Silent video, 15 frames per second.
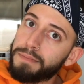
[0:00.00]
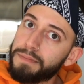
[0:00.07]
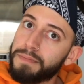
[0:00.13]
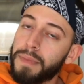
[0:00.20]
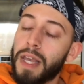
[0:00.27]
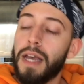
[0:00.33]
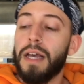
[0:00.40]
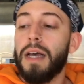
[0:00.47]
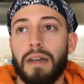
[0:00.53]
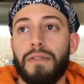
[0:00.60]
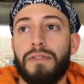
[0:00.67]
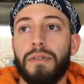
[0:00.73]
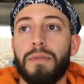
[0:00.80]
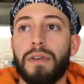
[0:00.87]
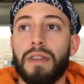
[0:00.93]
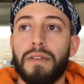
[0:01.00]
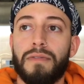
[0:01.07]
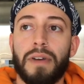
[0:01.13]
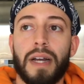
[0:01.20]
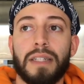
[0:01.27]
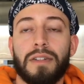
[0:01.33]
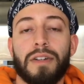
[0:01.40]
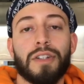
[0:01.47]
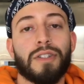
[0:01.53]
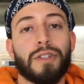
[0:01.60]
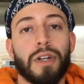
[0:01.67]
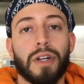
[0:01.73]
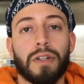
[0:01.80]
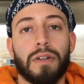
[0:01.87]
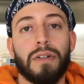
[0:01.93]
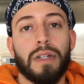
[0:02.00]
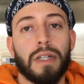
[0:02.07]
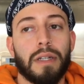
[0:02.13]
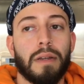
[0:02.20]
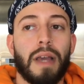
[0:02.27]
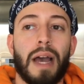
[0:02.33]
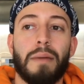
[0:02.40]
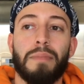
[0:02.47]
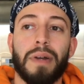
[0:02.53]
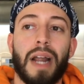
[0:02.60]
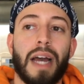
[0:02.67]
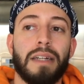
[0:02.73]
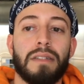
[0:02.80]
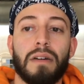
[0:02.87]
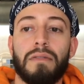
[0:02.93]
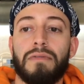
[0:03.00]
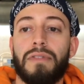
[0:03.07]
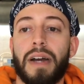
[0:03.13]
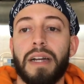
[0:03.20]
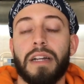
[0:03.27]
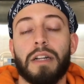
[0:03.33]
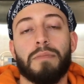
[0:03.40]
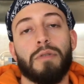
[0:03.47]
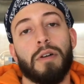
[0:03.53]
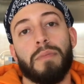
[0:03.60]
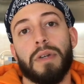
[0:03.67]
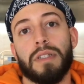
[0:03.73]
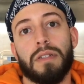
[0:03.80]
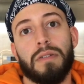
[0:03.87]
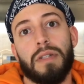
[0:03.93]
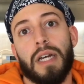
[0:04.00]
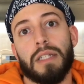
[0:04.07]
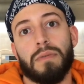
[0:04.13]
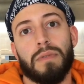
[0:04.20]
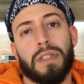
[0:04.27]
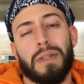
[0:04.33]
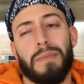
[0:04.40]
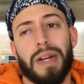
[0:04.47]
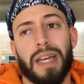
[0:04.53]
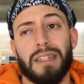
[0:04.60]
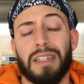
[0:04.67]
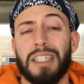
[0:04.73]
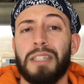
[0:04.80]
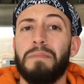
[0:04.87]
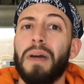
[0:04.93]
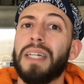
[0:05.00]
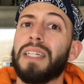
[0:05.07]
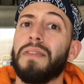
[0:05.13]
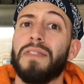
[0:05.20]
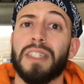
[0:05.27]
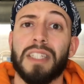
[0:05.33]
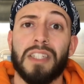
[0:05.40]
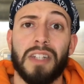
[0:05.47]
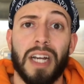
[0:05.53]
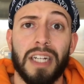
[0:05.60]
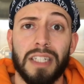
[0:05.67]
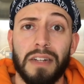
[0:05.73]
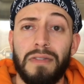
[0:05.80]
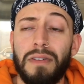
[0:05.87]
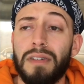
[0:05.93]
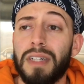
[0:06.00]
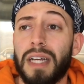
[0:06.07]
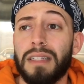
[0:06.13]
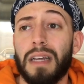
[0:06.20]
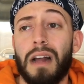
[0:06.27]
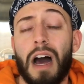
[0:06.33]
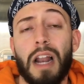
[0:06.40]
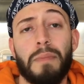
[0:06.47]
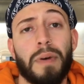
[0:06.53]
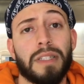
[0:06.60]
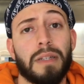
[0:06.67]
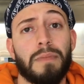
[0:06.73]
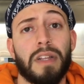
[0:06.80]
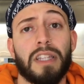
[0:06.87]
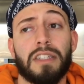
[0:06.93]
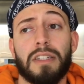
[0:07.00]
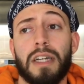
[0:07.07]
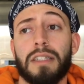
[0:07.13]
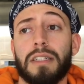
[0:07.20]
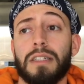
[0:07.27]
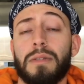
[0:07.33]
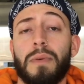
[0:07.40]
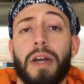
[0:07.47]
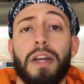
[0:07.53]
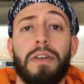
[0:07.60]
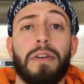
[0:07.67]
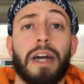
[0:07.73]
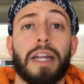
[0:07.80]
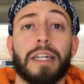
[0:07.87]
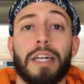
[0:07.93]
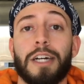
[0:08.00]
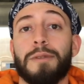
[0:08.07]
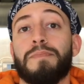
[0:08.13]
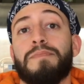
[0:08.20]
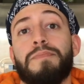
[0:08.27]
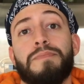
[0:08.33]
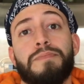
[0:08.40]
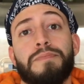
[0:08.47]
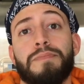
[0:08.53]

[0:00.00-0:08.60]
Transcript: no. If you're with your friends, you're in a circle, yeah, but I don't find it appropriate to dance with somebody else, especially if it's a stranger. If you're dancing all up on some other stranger, sweetheart, you gotta go.